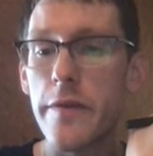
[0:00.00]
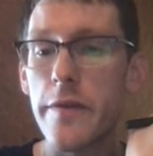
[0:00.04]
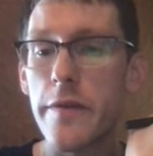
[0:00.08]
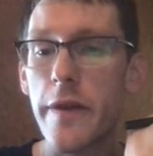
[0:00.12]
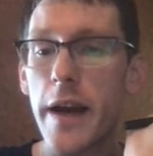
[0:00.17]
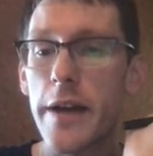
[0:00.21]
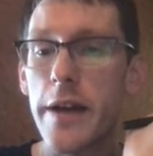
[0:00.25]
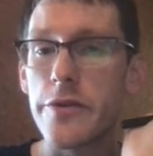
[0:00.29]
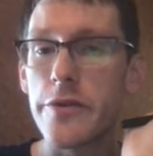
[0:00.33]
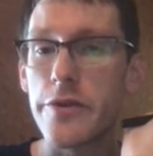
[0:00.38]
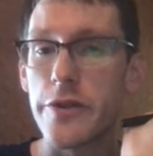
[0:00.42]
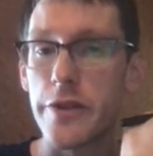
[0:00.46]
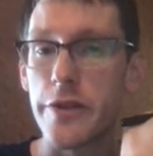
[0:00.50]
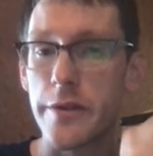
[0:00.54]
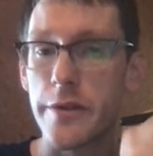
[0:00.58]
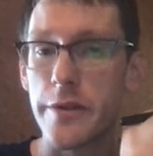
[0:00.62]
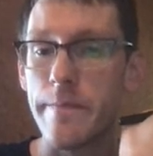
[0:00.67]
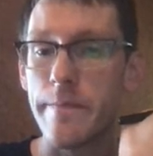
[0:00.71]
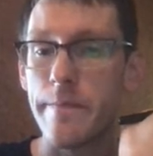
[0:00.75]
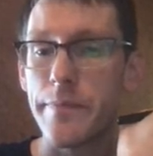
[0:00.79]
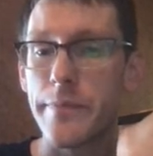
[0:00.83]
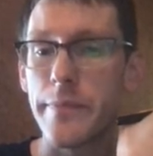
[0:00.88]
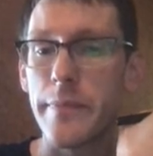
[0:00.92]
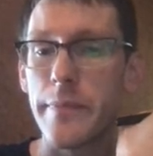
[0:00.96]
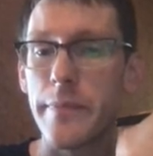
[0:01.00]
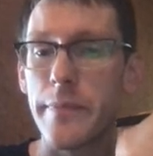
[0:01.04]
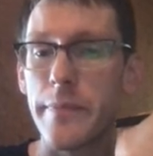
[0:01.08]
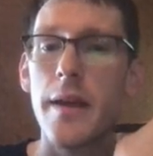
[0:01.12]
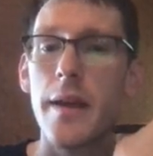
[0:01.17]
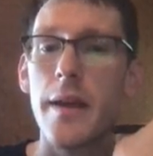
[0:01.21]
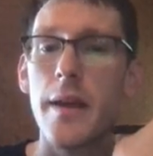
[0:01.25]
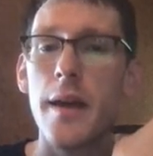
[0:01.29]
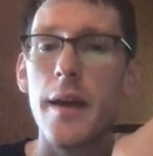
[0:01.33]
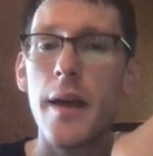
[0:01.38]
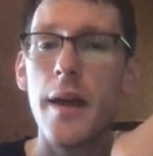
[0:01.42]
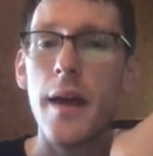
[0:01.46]
of hydrogen.
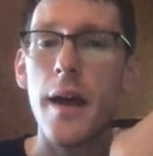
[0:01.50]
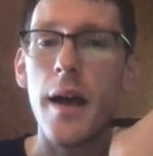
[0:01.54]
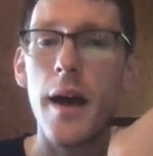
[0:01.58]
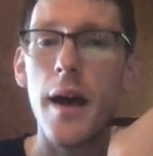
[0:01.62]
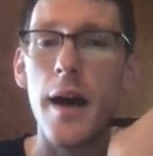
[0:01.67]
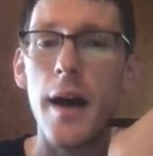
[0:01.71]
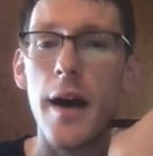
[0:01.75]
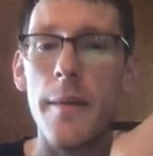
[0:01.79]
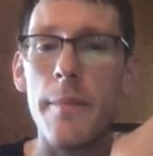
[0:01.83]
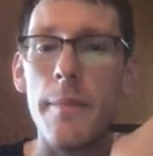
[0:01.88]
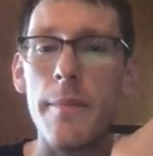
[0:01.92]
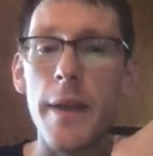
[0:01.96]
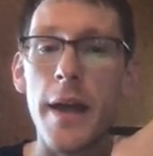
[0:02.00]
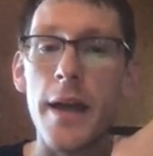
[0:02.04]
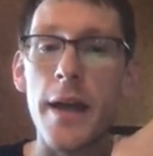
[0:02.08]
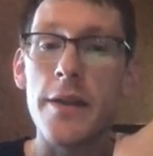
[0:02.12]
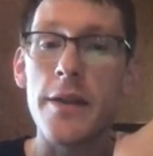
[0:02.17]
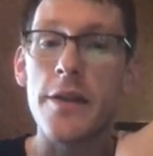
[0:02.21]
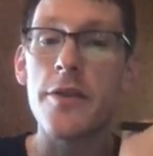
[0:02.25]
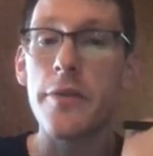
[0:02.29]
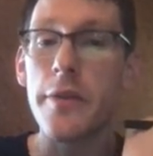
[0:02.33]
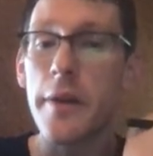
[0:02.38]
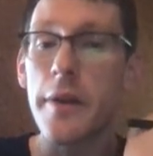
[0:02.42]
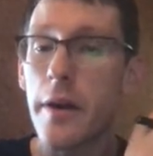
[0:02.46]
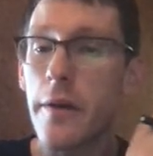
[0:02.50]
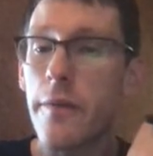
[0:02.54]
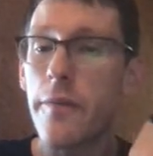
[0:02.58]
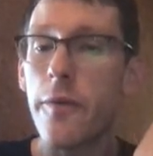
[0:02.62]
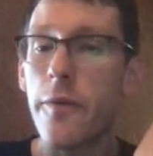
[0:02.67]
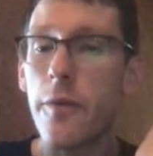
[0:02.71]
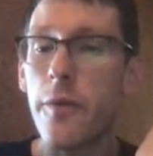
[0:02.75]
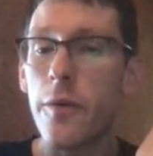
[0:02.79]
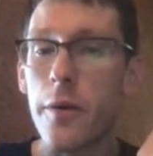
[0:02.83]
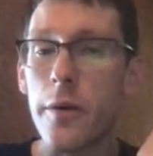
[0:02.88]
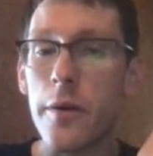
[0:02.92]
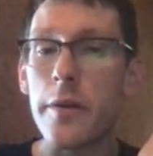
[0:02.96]
Um, and so
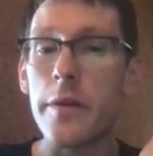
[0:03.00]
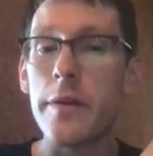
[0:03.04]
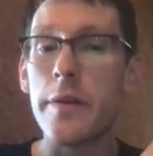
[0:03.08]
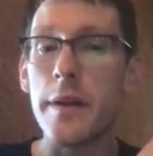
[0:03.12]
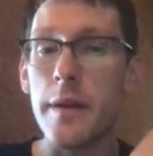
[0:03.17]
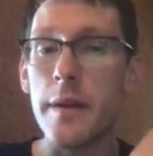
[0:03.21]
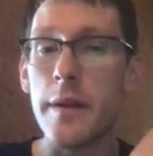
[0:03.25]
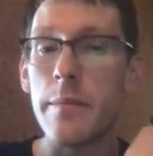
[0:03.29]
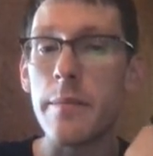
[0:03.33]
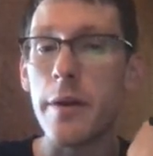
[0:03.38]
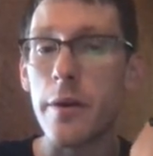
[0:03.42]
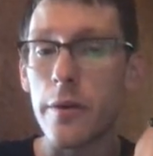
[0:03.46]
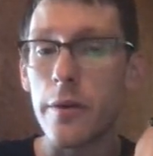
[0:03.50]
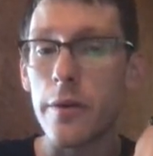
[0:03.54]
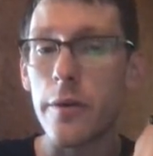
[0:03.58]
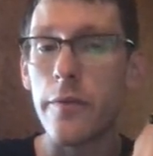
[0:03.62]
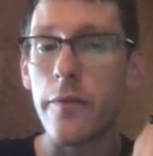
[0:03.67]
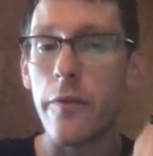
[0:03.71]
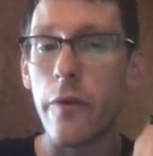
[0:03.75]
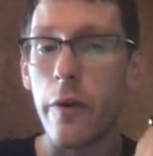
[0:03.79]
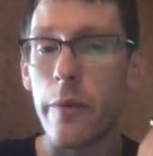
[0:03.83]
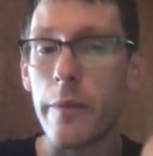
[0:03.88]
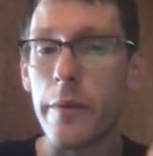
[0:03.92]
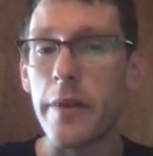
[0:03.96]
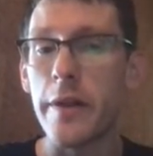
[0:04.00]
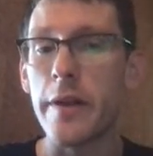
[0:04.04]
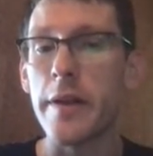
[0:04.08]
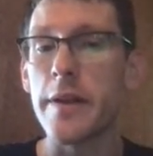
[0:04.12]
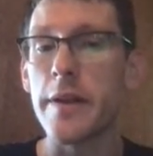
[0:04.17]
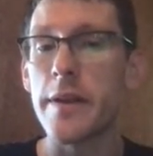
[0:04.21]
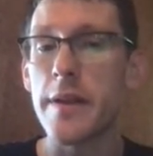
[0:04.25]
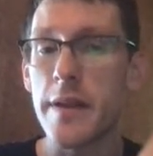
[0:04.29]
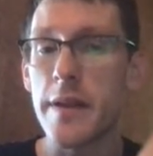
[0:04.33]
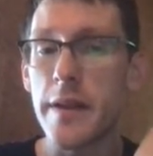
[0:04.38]
therefore, the empirical formula is